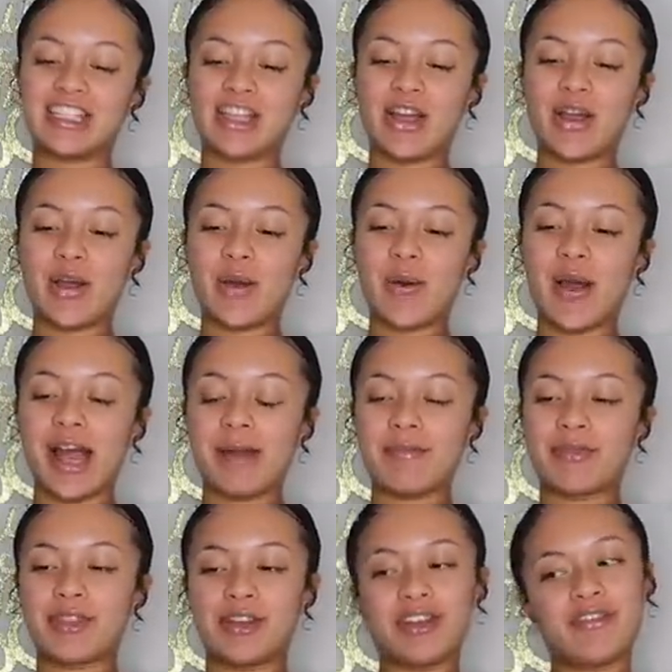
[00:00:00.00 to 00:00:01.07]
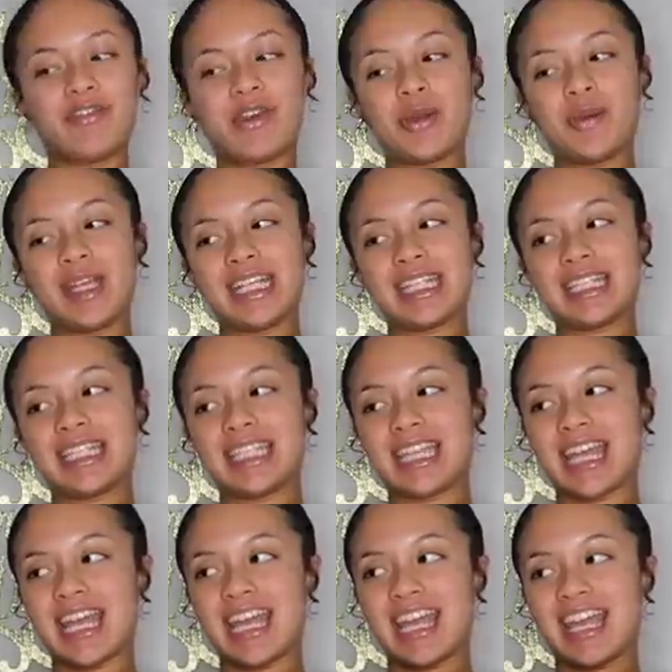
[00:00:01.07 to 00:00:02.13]
so I'm 34 weeks
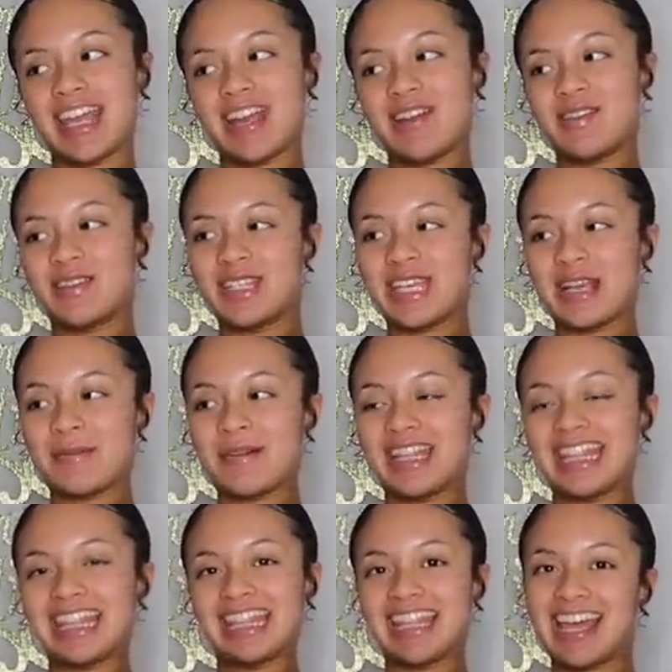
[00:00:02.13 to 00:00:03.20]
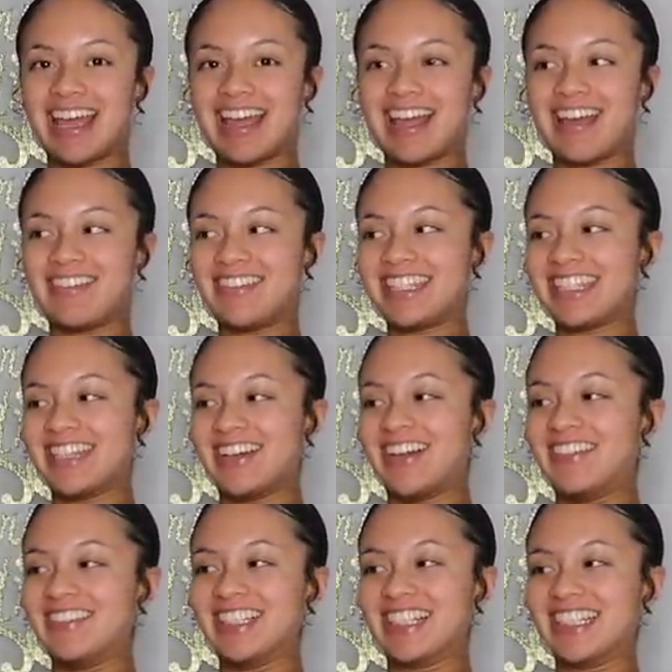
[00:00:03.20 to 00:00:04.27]
today, only a month left. So
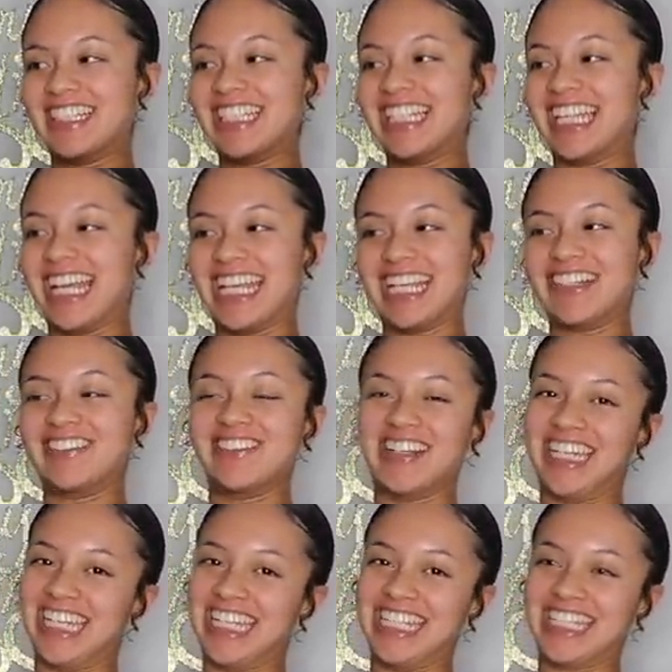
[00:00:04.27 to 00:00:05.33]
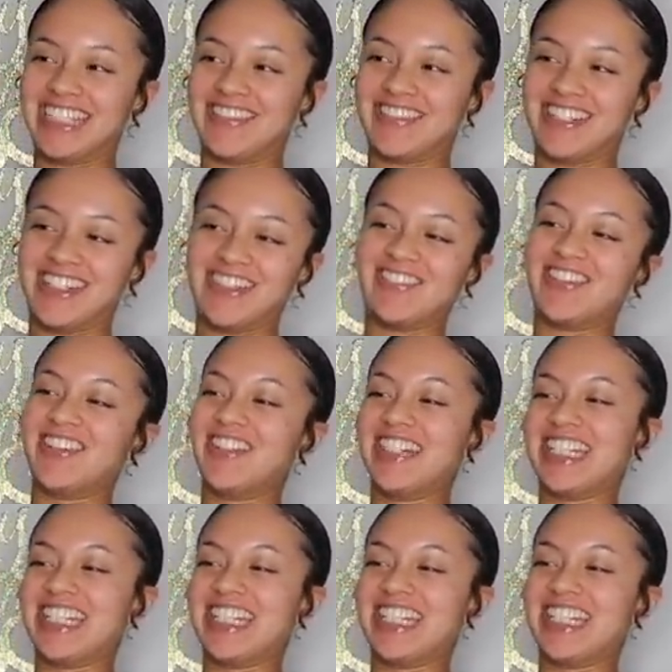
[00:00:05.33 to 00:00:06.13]
I'm literally like waiting until I'm 34